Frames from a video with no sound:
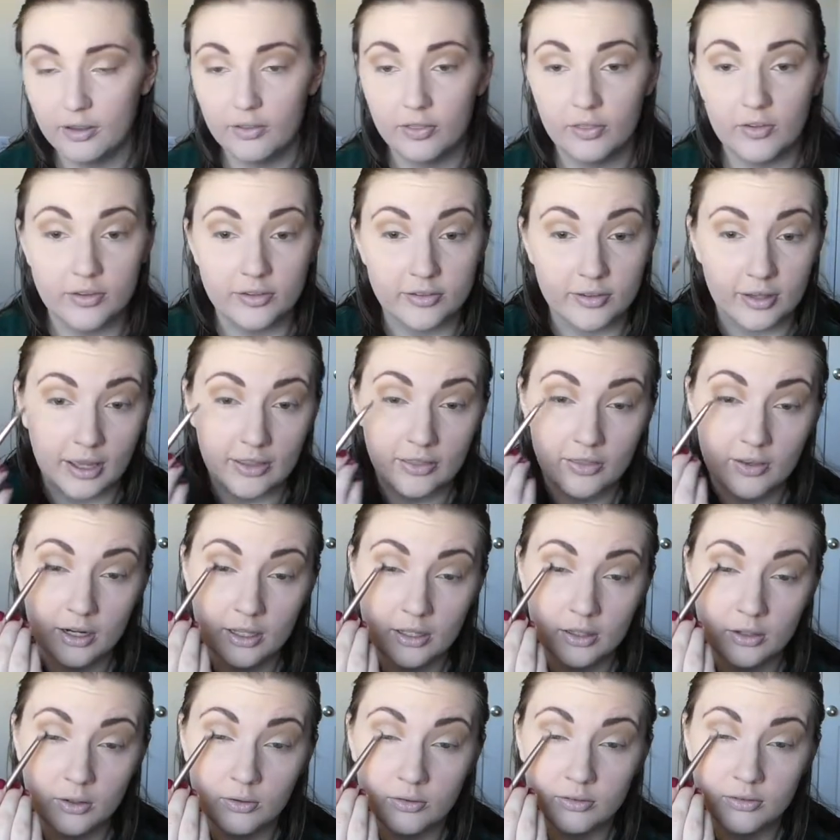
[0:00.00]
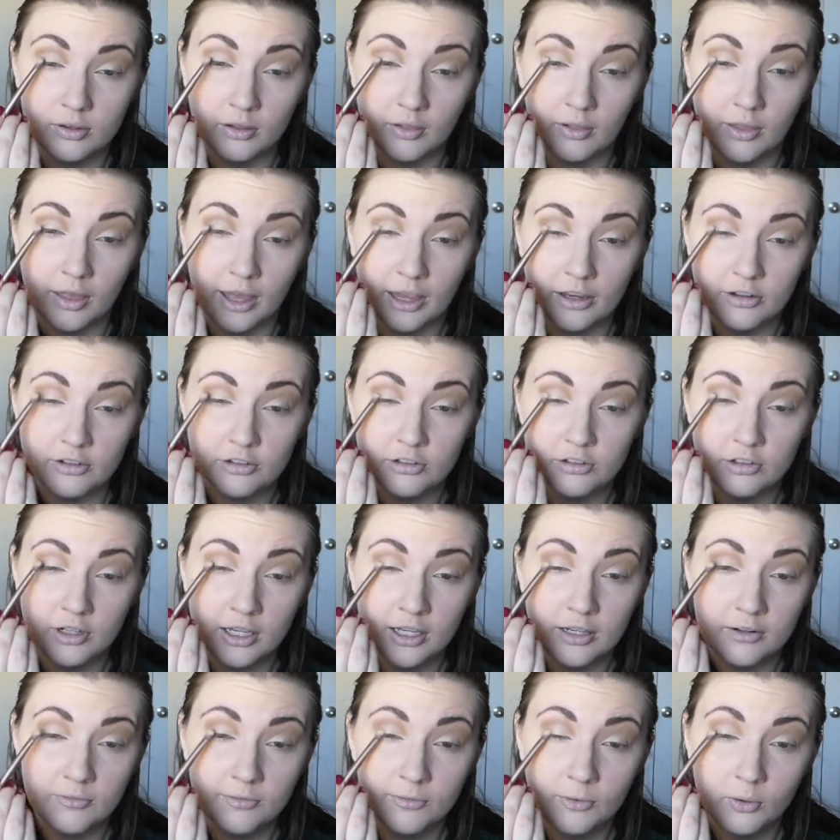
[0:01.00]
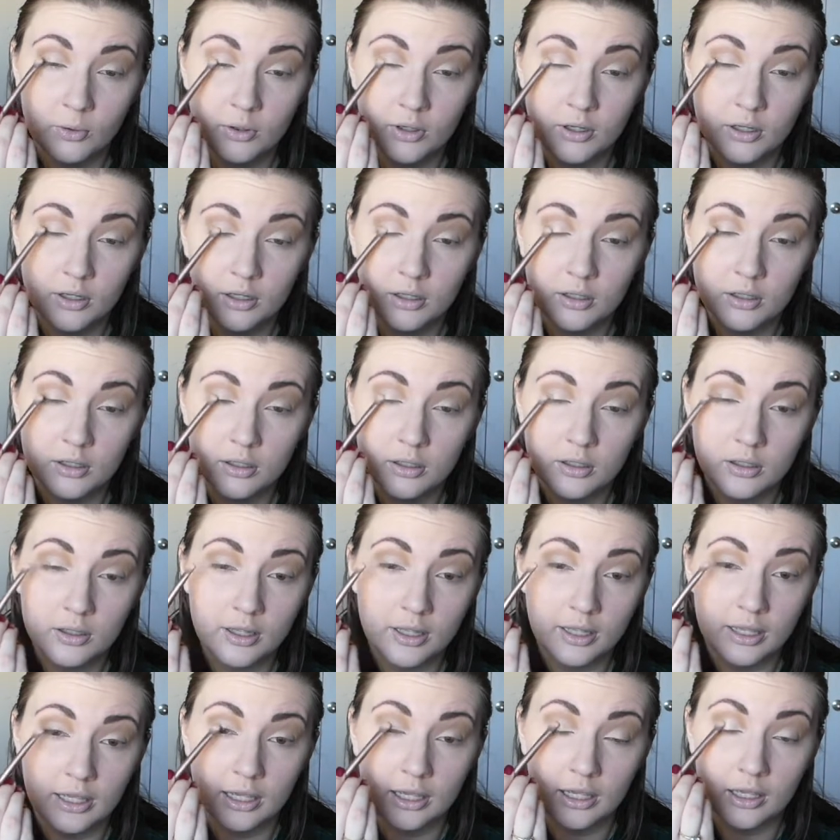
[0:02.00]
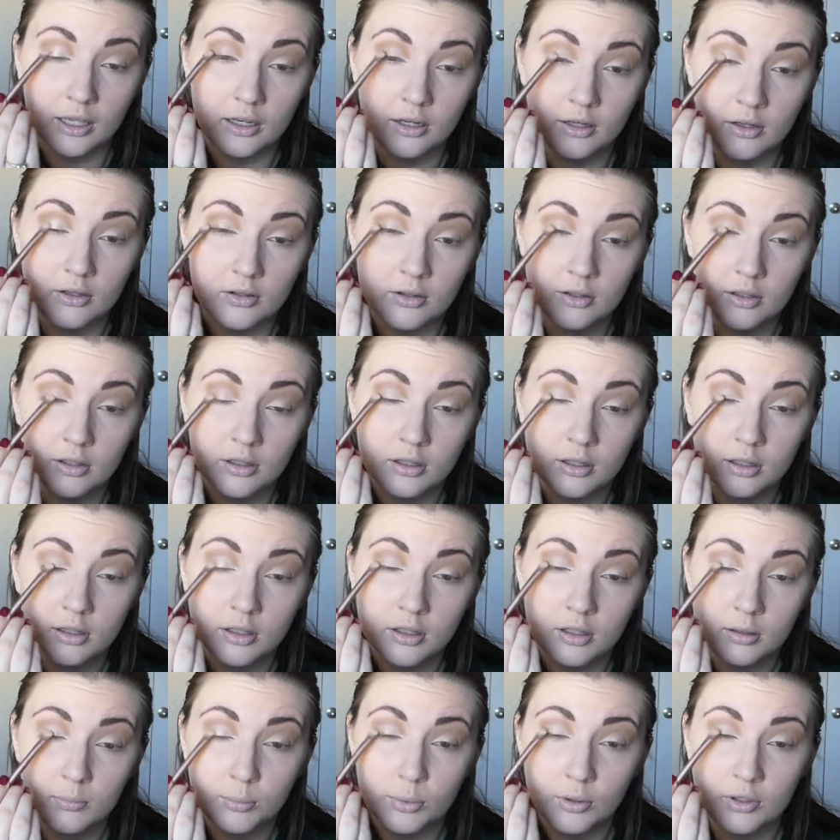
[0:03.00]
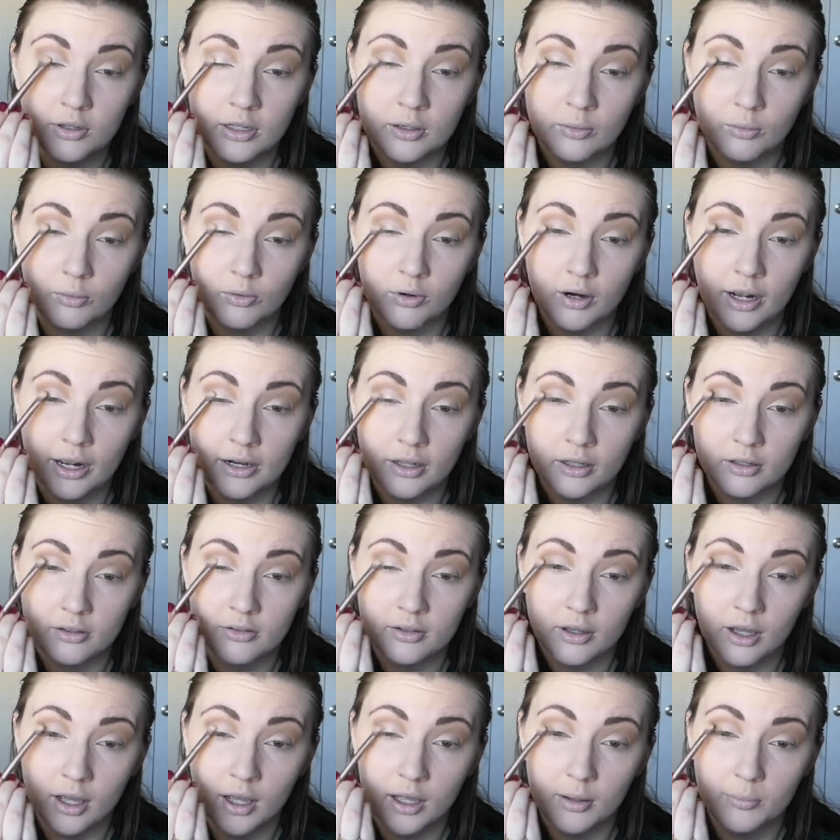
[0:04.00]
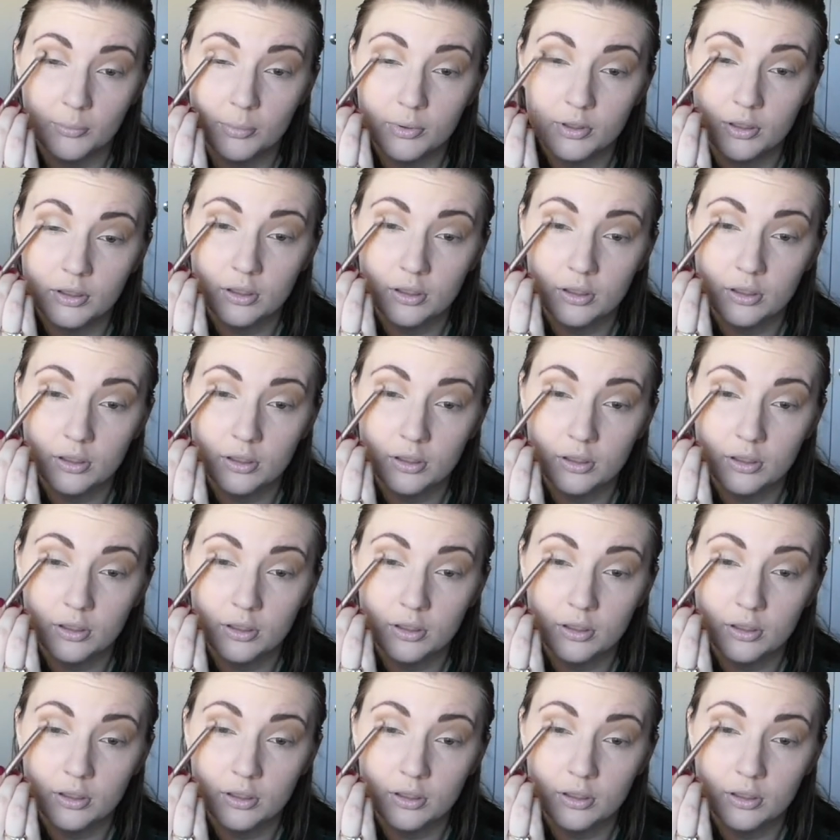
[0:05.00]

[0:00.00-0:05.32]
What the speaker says: the side that I used the last shade for and put it right on top.